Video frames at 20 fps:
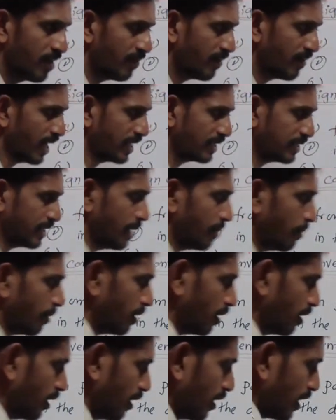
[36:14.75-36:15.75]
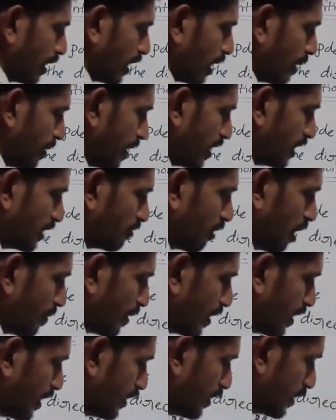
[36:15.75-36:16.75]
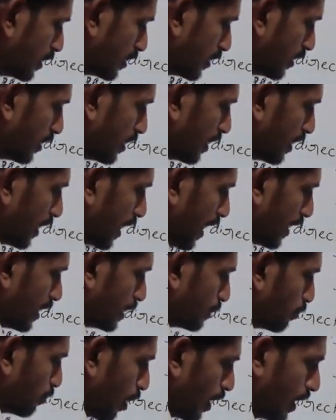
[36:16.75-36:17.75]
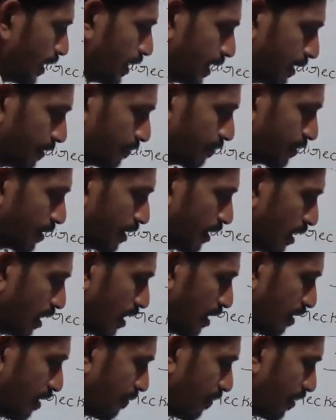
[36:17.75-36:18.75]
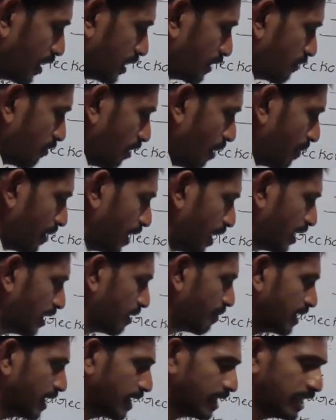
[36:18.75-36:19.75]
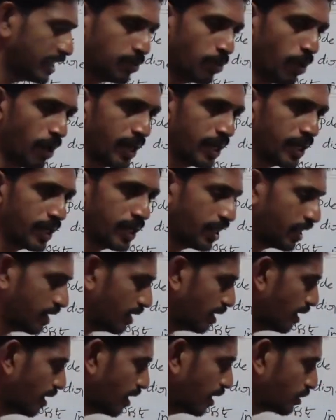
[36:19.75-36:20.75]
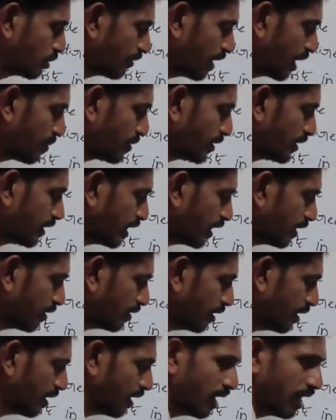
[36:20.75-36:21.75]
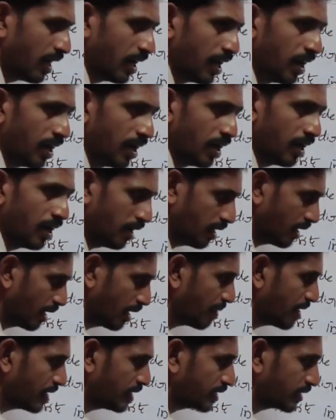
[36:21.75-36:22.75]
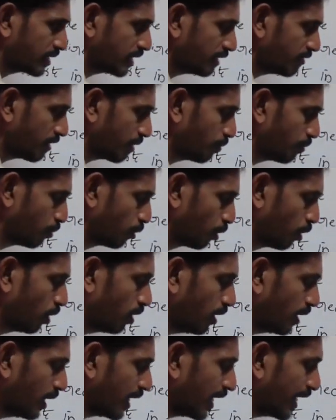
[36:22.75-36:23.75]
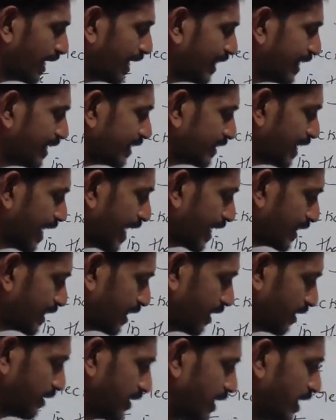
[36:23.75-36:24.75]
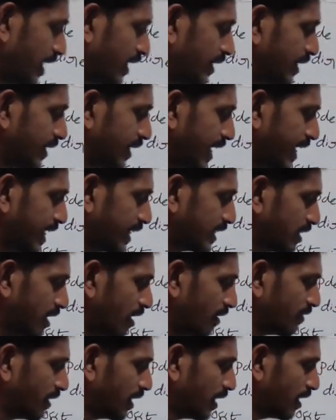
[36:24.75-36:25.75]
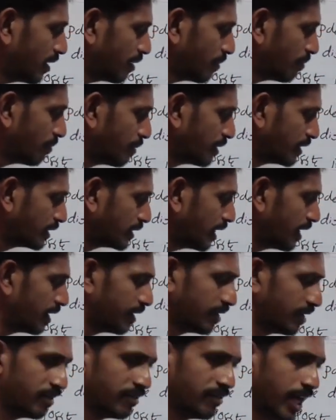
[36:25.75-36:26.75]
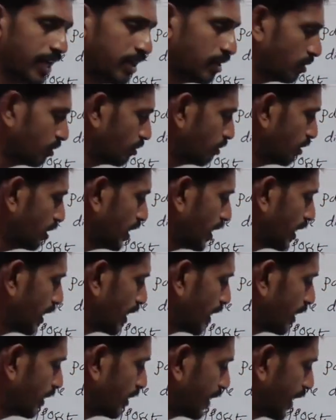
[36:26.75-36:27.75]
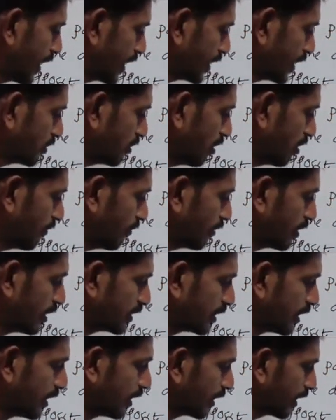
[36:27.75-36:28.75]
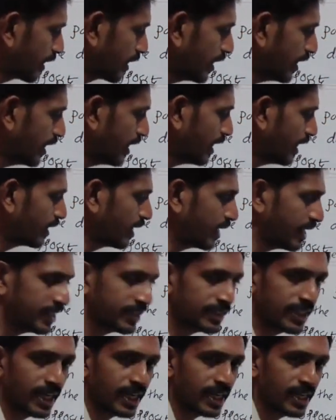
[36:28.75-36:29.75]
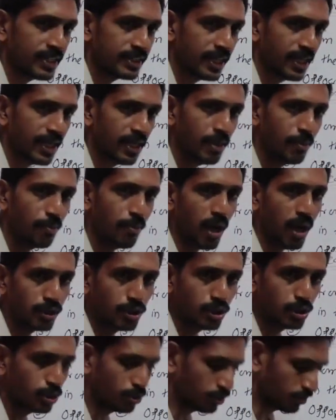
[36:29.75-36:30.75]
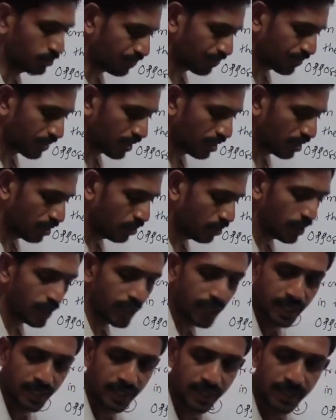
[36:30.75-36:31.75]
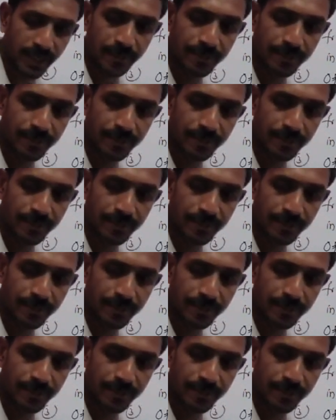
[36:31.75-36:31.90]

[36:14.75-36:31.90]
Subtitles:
For example, image forming at this point here. If it is forming an image at this point here, so we are measuring image distance from pole in this direction. Direction of the measured value in the direction of incident ray, that is taken as a positive. Okay.